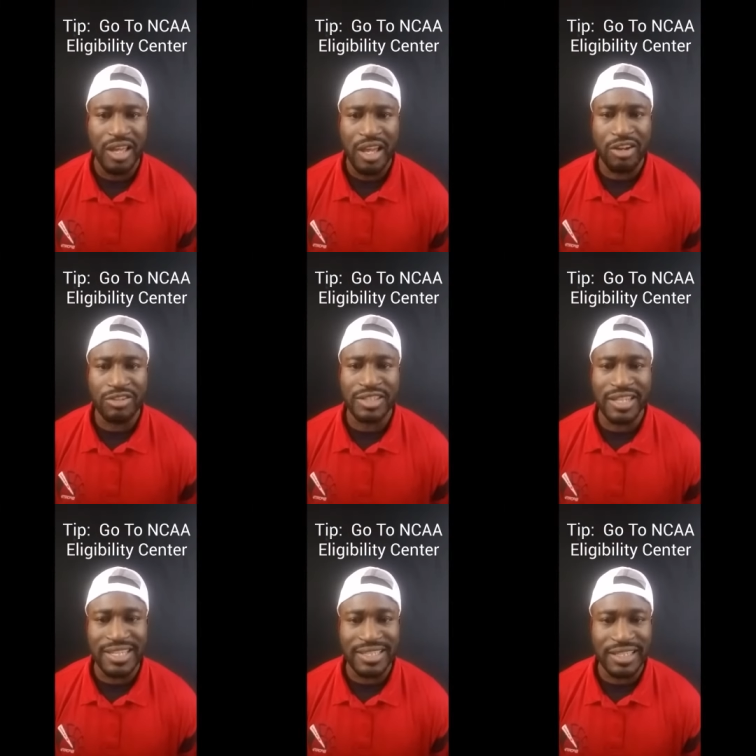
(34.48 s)
Go to the
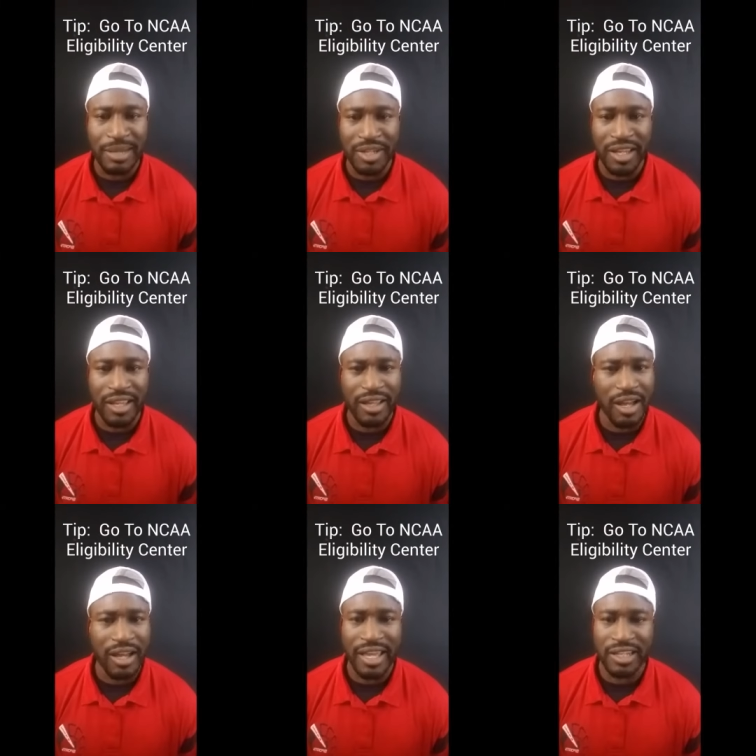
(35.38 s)
NCAA
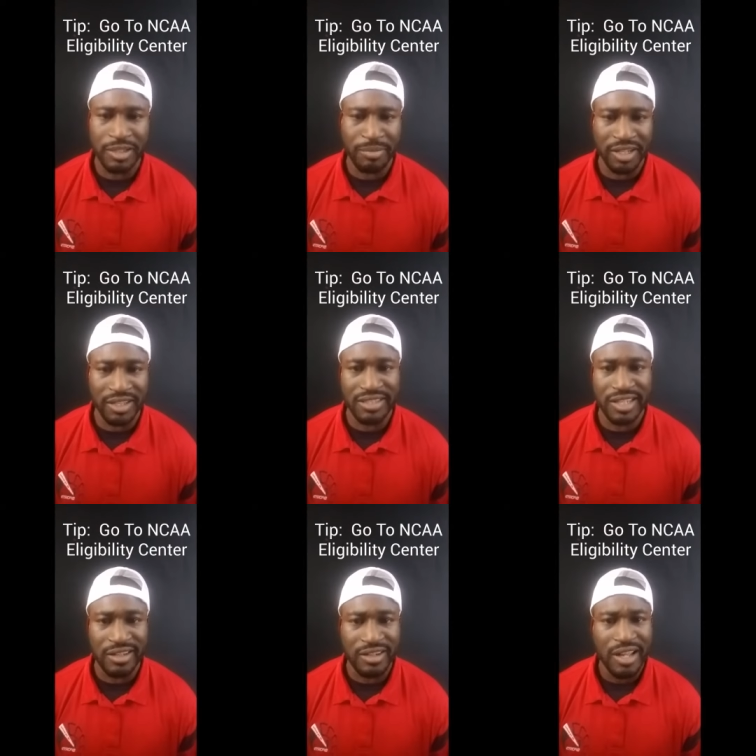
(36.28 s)
eligibility
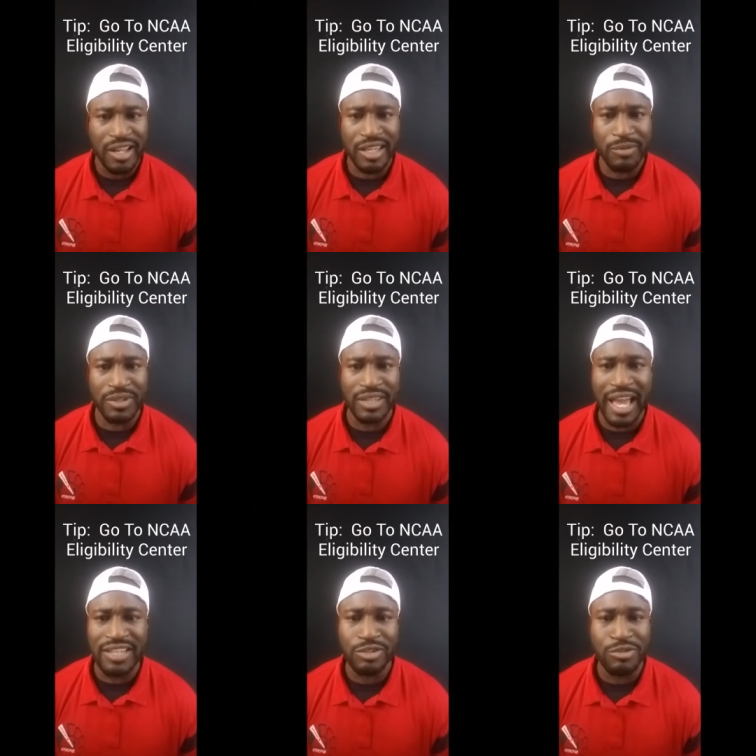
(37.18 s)
center. Get with the
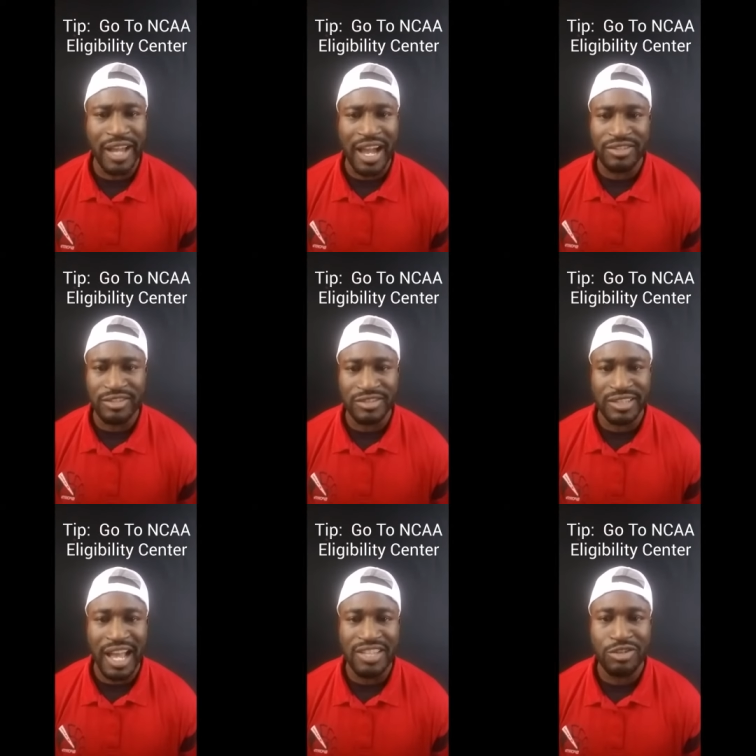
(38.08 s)
high school counselors and
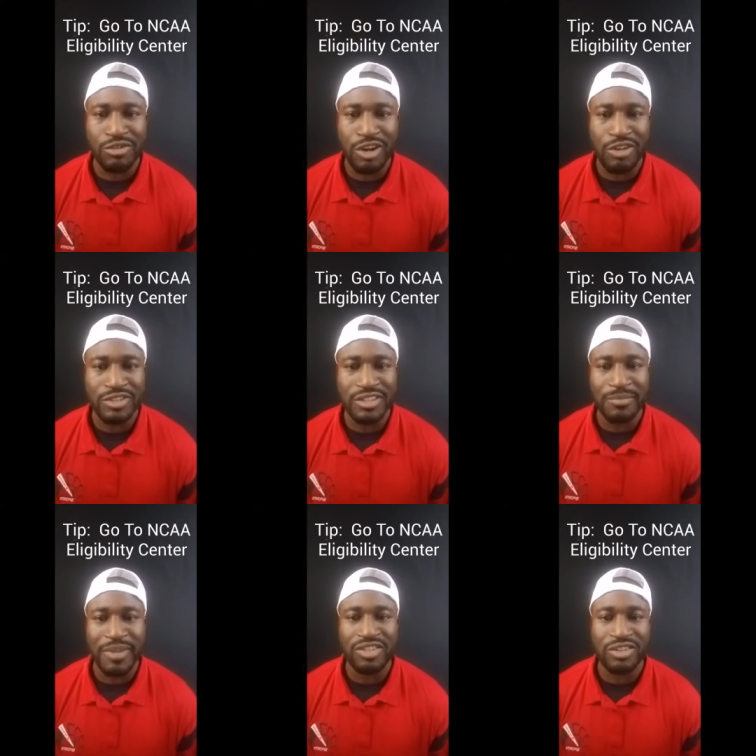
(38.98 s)
the high school coaches to
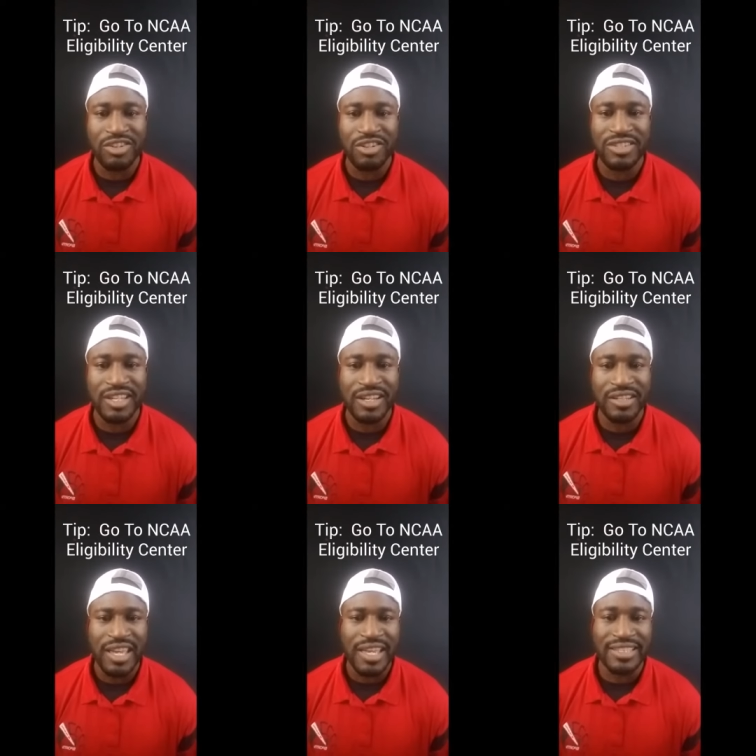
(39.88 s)
make sure your son
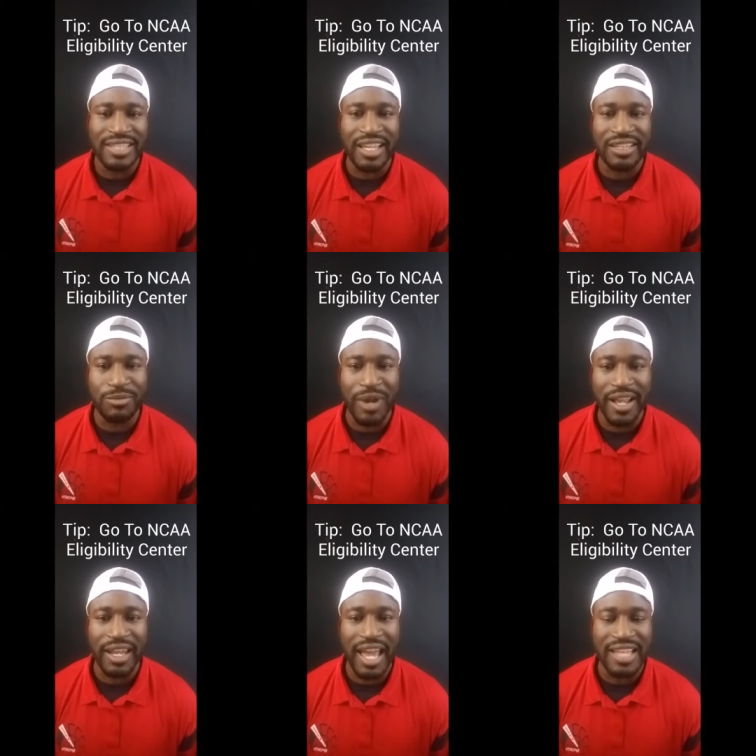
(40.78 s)
is taking the right
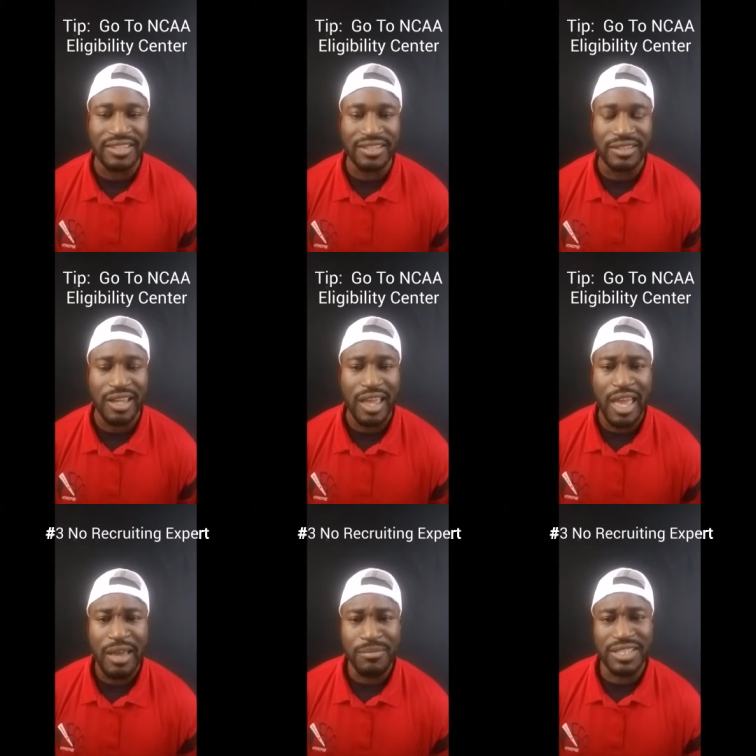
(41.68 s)
classes.
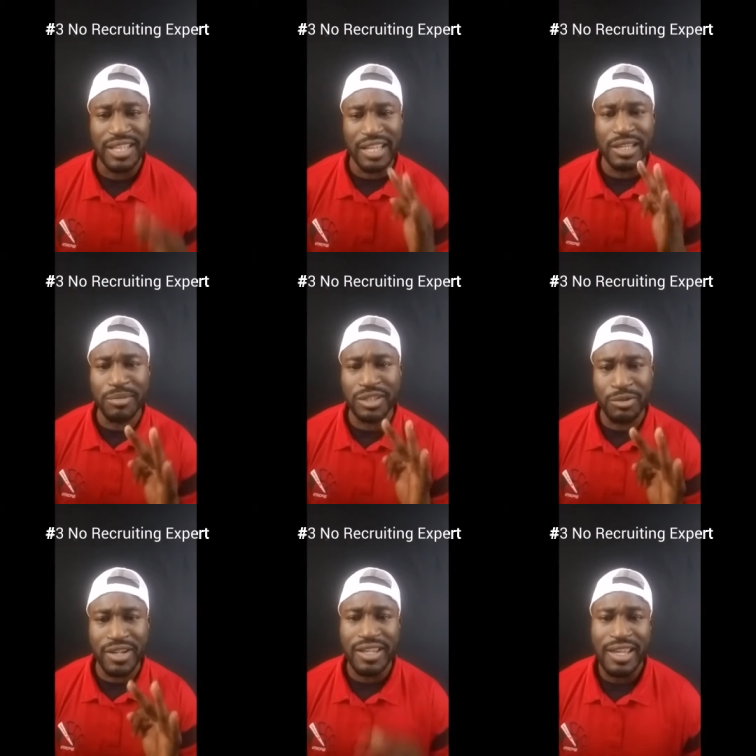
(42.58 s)
Mistake number
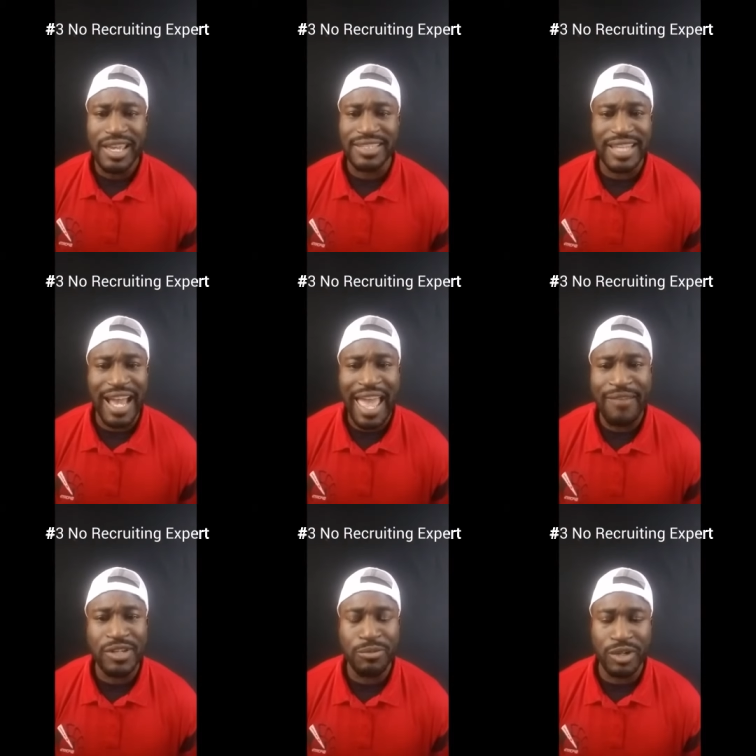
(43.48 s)
three is not
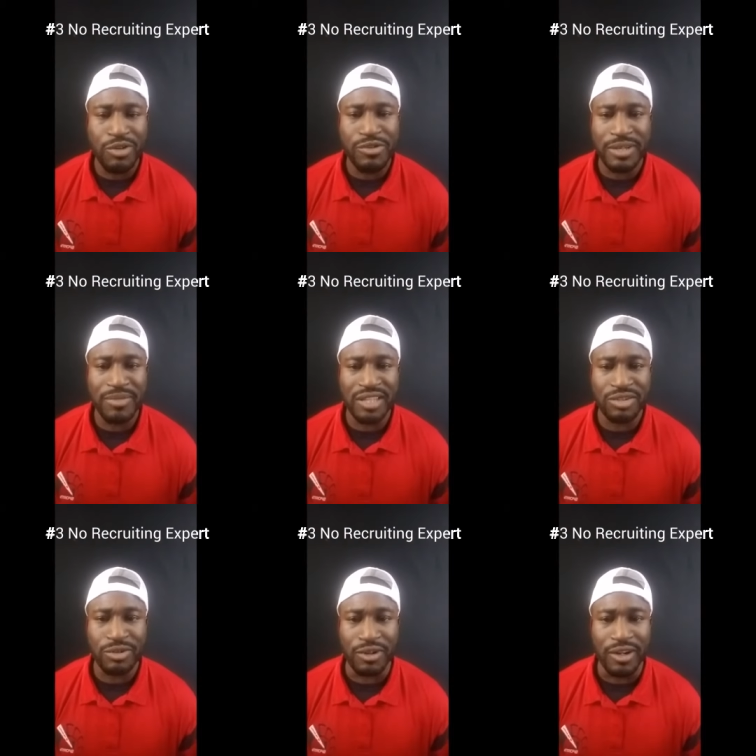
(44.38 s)
having a recruiting mentor.